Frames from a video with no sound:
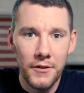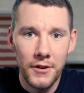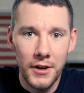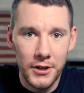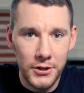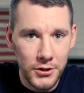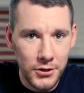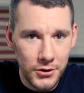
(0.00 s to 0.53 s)

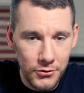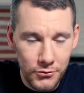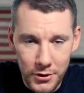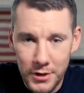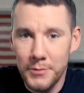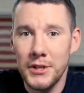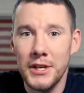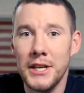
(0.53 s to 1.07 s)

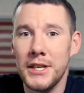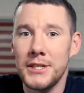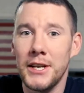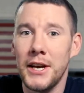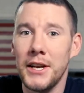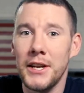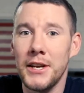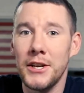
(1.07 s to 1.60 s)
extremely
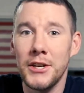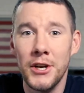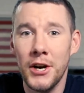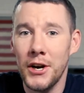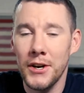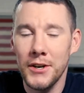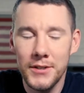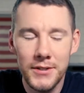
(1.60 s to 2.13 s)
exciting
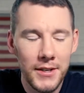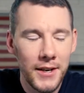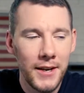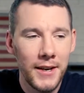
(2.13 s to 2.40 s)
cars.